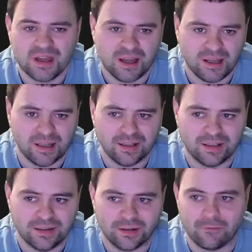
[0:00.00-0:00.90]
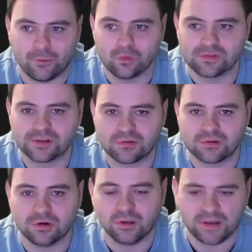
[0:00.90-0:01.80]
And I've also
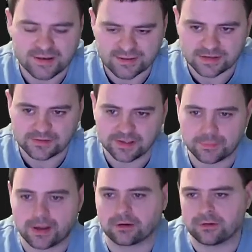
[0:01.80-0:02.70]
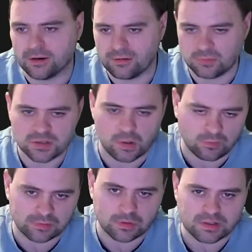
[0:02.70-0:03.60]
got an instance in the background which I will
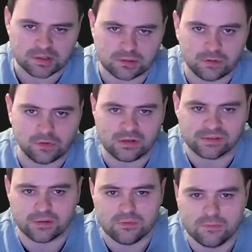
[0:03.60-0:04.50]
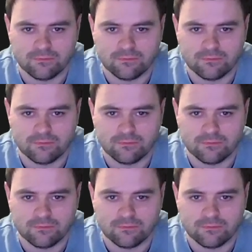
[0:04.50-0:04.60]
switch to very soon.